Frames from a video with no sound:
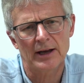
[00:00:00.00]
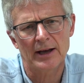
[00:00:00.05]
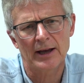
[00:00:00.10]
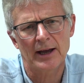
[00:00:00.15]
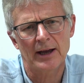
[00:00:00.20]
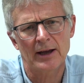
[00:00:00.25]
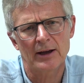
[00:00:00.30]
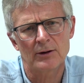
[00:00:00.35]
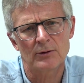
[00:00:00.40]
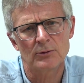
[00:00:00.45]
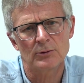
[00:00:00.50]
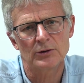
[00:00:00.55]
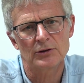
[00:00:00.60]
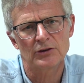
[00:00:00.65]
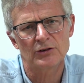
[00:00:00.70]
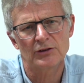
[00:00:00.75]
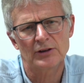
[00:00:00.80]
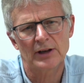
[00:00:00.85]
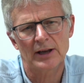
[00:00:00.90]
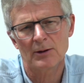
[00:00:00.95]
I would
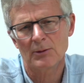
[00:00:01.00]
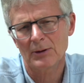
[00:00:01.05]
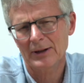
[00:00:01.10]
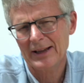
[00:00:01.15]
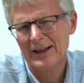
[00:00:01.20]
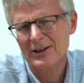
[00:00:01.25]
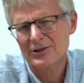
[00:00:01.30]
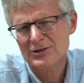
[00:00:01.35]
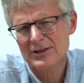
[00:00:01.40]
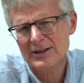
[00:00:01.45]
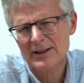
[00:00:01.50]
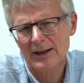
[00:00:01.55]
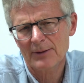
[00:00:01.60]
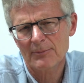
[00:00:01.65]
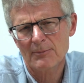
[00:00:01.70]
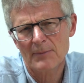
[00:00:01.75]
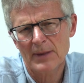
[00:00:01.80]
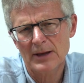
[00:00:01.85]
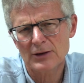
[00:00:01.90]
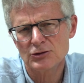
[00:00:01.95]
say, well, actually,
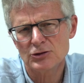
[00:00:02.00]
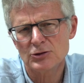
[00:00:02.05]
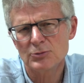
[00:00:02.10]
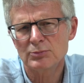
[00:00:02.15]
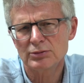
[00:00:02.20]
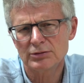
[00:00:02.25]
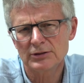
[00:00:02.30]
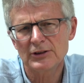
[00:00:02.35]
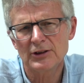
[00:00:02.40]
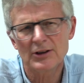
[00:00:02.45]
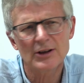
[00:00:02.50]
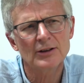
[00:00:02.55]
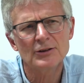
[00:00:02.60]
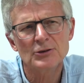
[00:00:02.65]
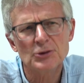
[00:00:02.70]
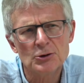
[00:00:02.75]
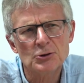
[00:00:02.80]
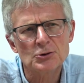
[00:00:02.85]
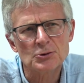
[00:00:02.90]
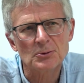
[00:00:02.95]
that makes you pretty
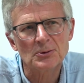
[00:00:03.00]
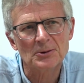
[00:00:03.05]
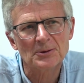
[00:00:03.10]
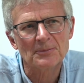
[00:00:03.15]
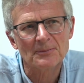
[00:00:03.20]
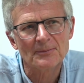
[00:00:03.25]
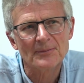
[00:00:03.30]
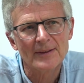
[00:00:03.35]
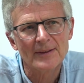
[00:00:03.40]
unusual.